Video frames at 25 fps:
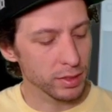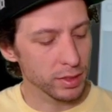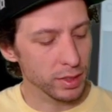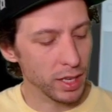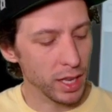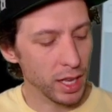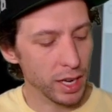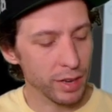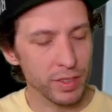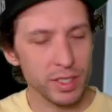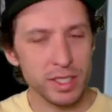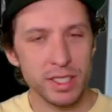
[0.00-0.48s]

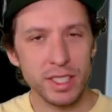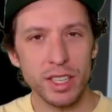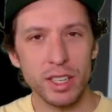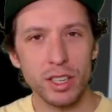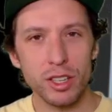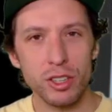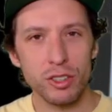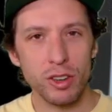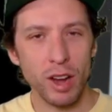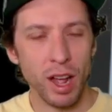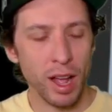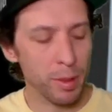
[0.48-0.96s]
Kind of a
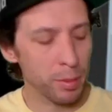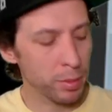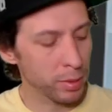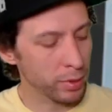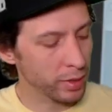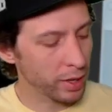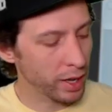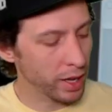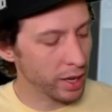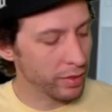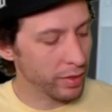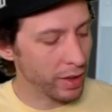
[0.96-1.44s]

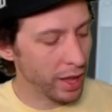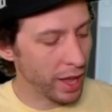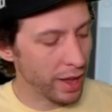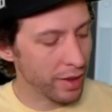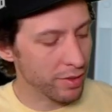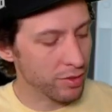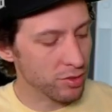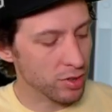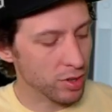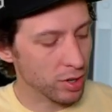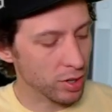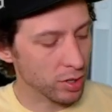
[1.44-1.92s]
teardrop, kind of a
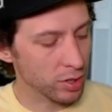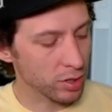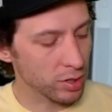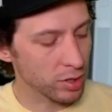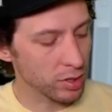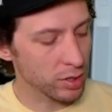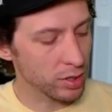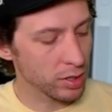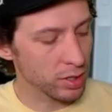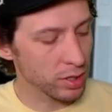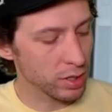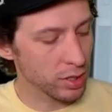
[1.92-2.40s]
half
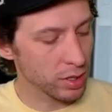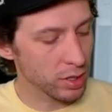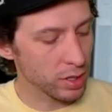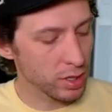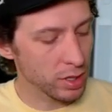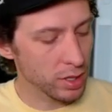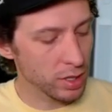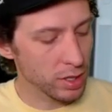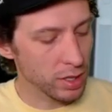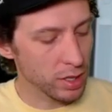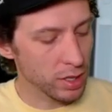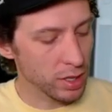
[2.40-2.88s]
circle,
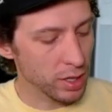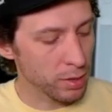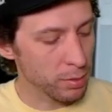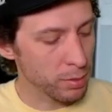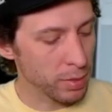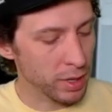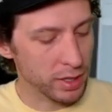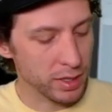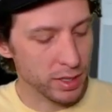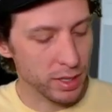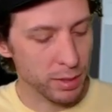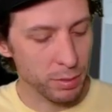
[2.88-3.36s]
a
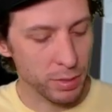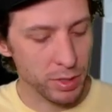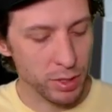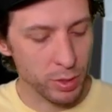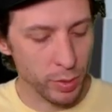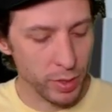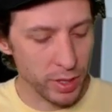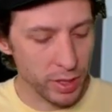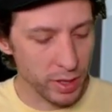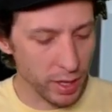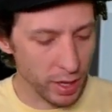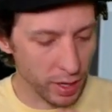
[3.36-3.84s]
mix in
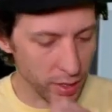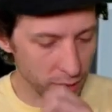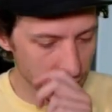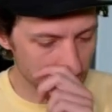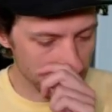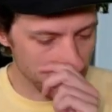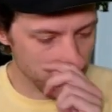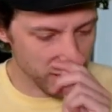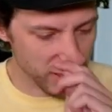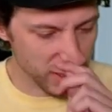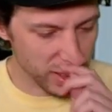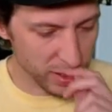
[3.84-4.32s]
between there.
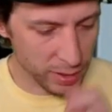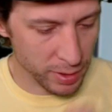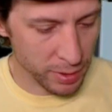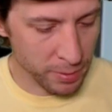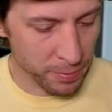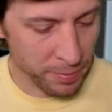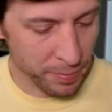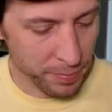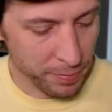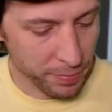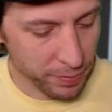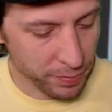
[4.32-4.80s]

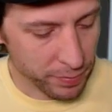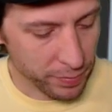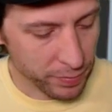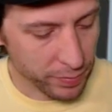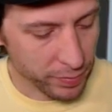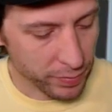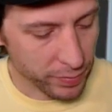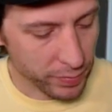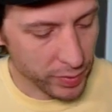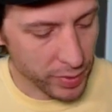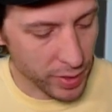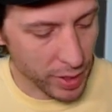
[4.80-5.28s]

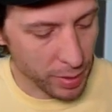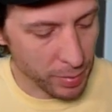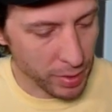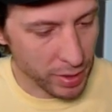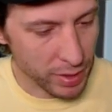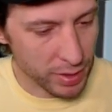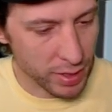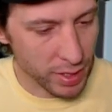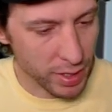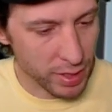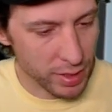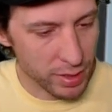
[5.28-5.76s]
Does that
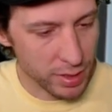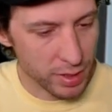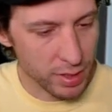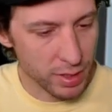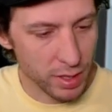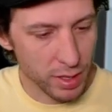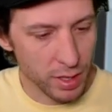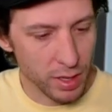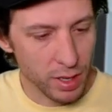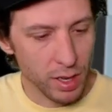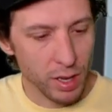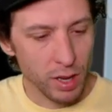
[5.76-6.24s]
make sense?
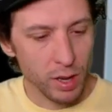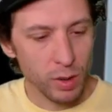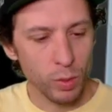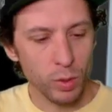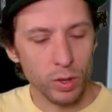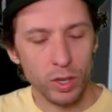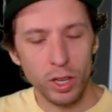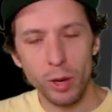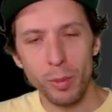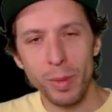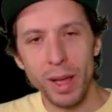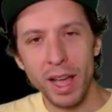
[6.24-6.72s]

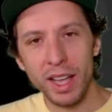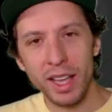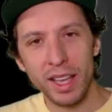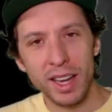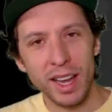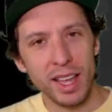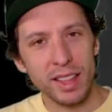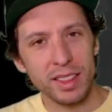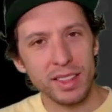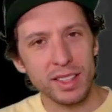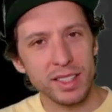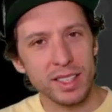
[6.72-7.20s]
We'll go back and
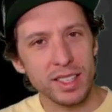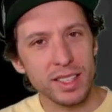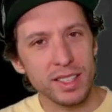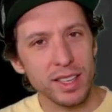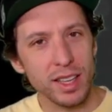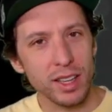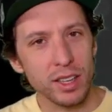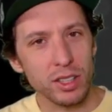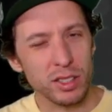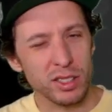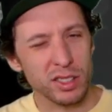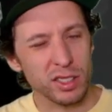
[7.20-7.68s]
add the
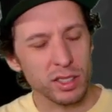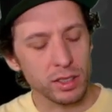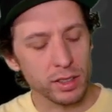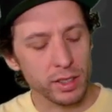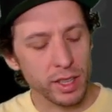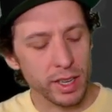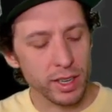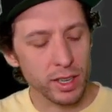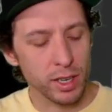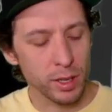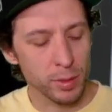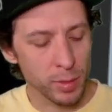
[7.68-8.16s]
details a little
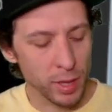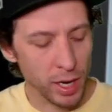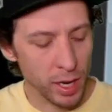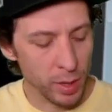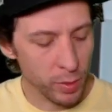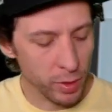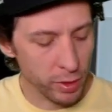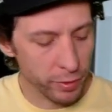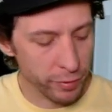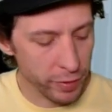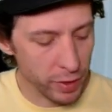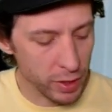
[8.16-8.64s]
later, but I
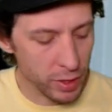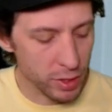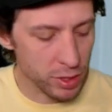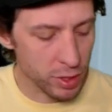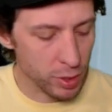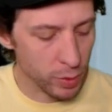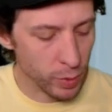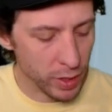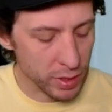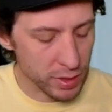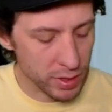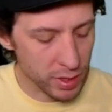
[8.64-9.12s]
want to finish
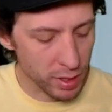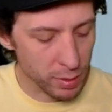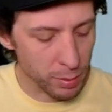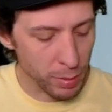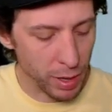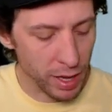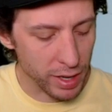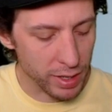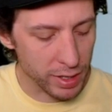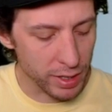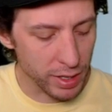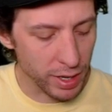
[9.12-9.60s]
the rest of the
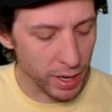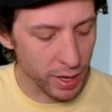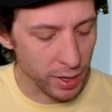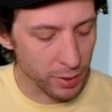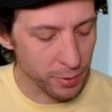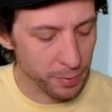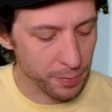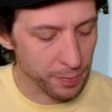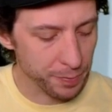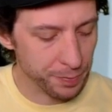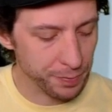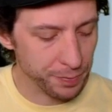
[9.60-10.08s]
body
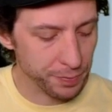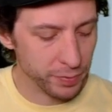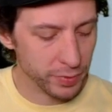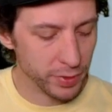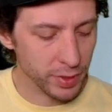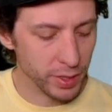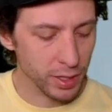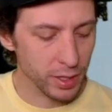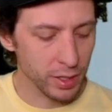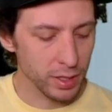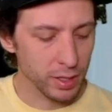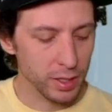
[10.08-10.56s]
now.
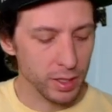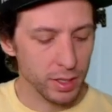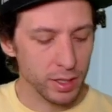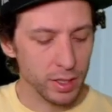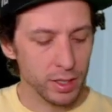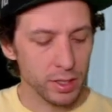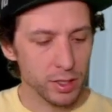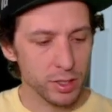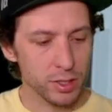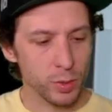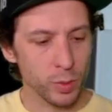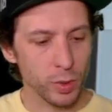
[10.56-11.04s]

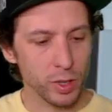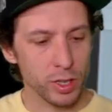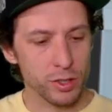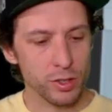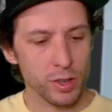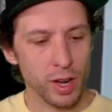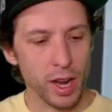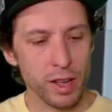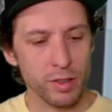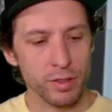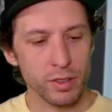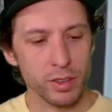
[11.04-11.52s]
So when a
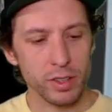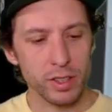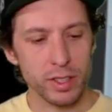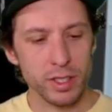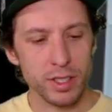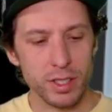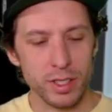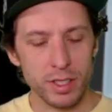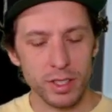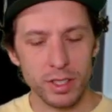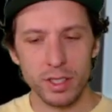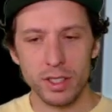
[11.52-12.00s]
driver
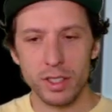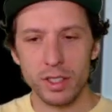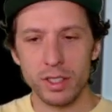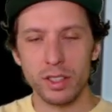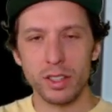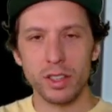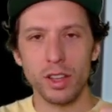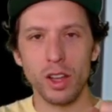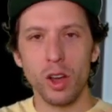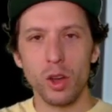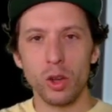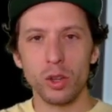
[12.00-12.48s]
is
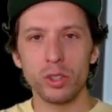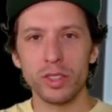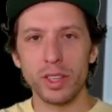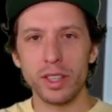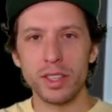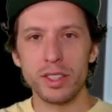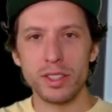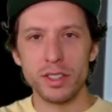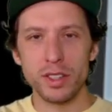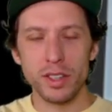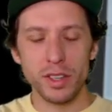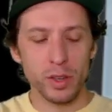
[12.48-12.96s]
holding
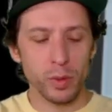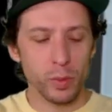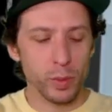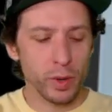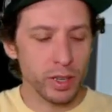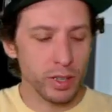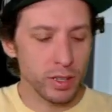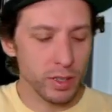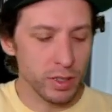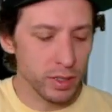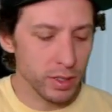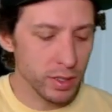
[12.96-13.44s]
a steering
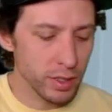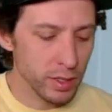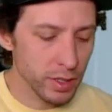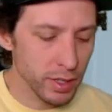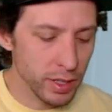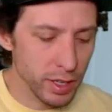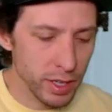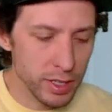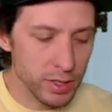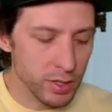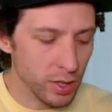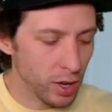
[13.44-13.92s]
wheel,
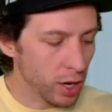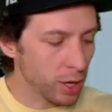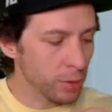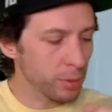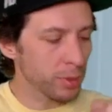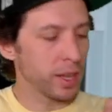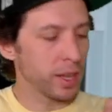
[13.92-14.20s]
his arm